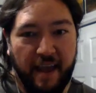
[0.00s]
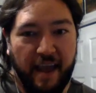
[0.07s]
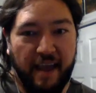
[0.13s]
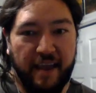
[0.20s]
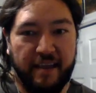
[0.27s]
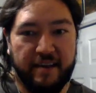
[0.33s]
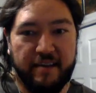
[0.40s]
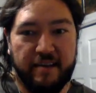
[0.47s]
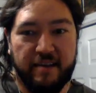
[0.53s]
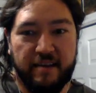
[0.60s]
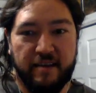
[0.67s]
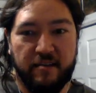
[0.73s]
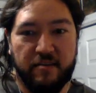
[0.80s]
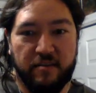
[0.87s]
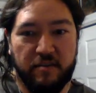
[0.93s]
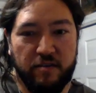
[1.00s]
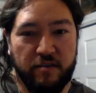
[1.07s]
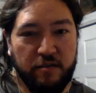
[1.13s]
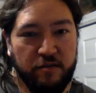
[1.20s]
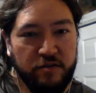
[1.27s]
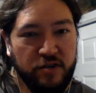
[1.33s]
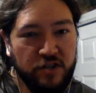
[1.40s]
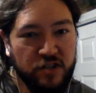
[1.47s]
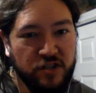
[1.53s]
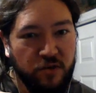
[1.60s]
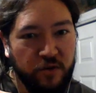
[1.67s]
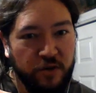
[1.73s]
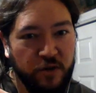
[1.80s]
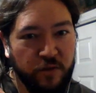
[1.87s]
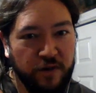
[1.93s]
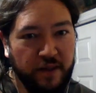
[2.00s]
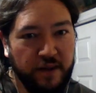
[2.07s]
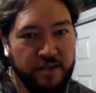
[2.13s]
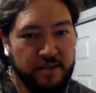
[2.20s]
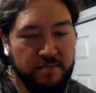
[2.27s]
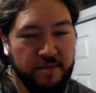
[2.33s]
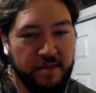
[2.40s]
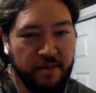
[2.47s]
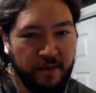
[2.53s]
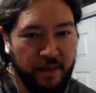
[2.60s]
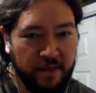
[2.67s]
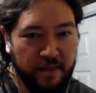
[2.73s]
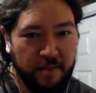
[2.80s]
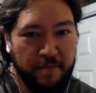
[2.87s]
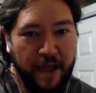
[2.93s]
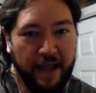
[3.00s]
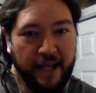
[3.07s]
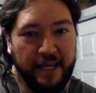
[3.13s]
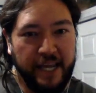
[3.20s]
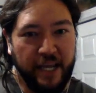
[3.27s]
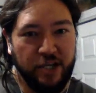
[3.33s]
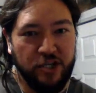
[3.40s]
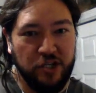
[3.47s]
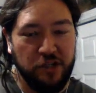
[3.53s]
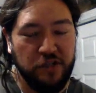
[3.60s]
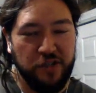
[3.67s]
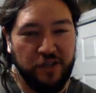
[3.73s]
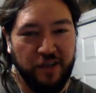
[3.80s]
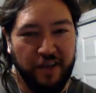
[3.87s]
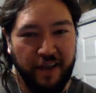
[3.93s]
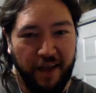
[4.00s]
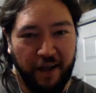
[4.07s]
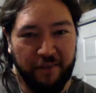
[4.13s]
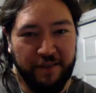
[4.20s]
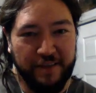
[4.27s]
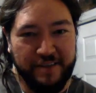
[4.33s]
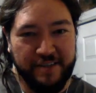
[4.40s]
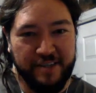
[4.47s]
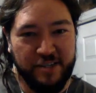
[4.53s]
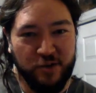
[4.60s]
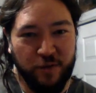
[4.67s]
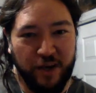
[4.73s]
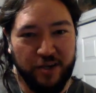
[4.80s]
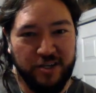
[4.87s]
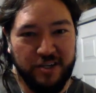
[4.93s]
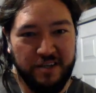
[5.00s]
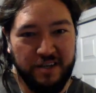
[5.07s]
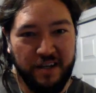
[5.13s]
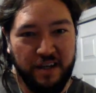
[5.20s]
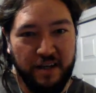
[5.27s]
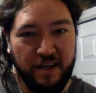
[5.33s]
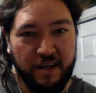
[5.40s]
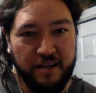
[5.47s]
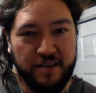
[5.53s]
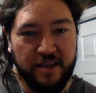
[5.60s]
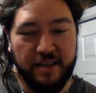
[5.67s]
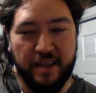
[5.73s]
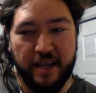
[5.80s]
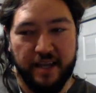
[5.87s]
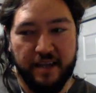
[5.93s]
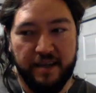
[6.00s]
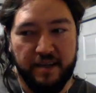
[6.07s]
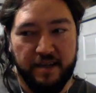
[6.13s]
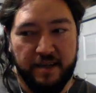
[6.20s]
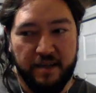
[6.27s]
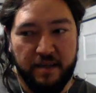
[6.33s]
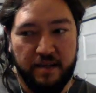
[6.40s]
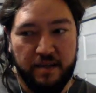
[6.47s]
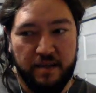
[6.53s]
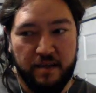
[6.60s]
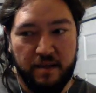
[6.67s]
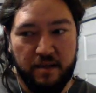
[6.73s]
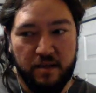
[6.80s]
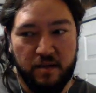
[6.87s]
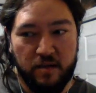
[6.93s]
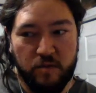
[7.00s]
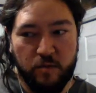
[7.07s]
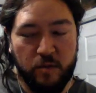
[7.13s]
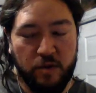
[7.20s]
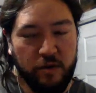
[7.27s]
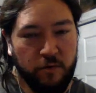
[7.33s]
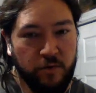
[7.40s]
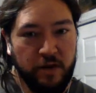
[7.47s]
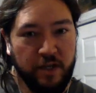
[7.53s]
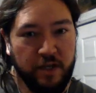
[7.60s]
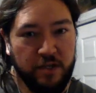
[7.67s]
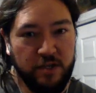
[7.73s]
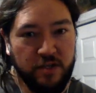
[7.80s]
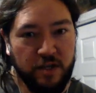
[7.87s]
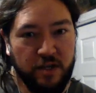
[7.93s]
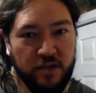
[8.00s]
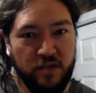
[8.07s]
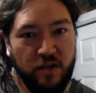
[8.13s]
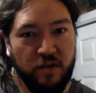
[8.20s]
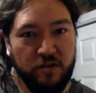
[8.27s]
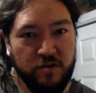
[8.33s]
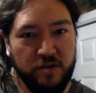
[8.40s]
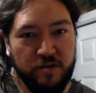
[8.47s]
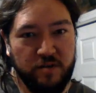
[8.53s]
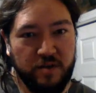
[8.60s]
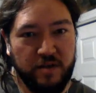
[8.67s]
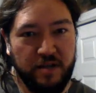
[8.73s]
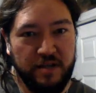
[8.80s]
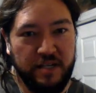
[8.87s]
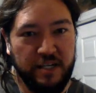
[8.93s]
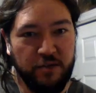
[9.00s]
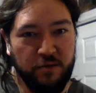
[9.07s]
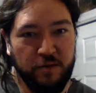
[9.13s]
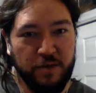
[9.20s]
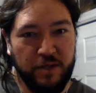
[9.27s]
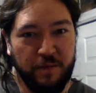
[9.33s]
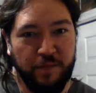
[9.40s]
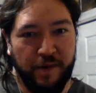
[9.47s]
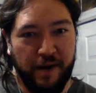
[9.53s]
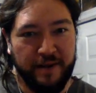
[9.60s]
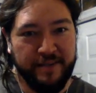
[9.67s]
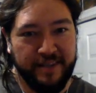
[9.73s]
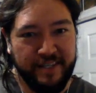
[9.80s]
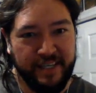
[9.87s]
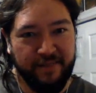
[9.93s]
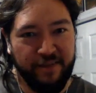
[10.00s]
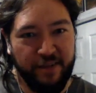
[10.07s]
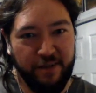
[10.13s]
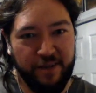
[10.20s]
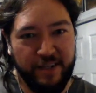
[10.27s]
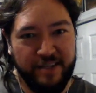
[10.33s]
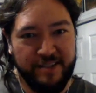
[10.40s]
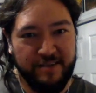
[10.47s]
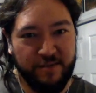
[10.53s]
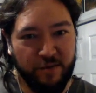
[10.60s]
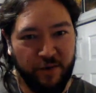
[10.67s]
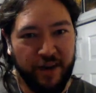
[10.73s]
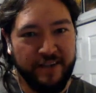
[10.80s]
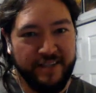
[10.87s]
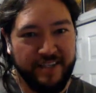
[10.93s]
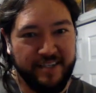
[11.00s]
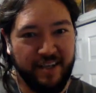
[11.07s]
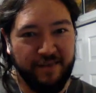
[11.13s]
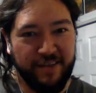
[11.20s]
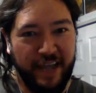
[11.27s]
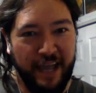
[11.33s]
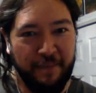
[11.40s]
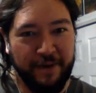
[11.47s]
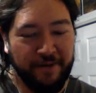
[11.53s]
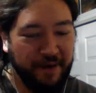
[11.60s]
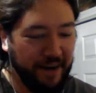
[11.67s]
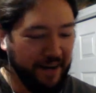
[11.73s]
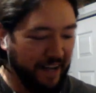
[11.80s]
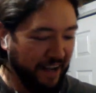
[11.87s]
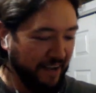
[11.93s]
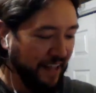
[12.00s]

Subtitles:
And you're just starting to realize some of the machinations of this situation, that like they're really just going to start continuing with the process, even though this crazy stuff's happening right now.